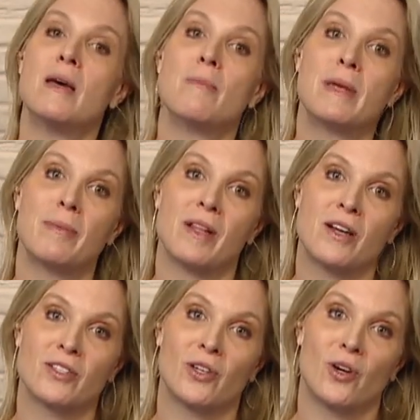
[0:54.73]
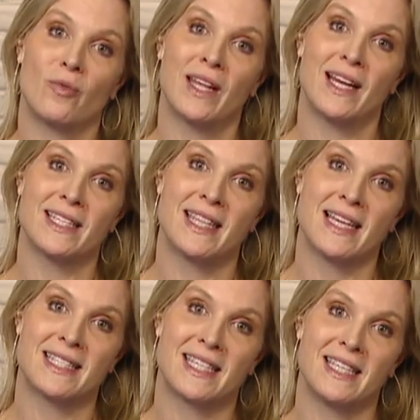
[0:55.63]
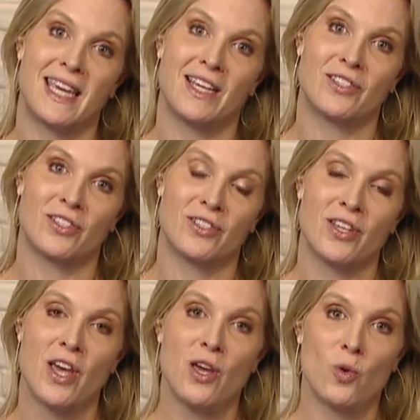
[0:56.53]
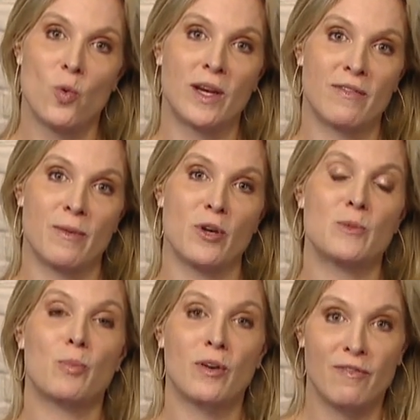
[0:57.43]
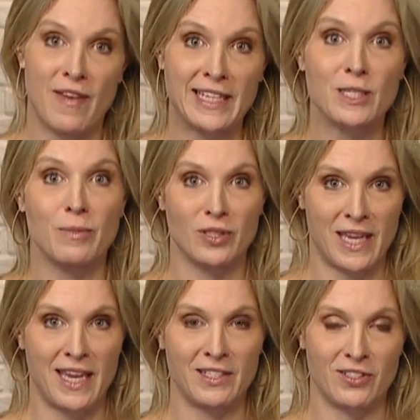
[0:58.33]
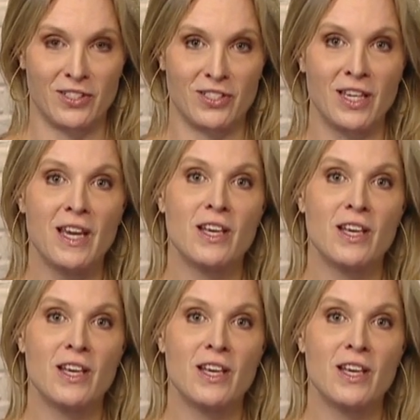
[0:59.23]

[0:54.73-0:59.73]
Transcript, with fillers: People also don't realize that skin cancer is one of the most preventable cancers.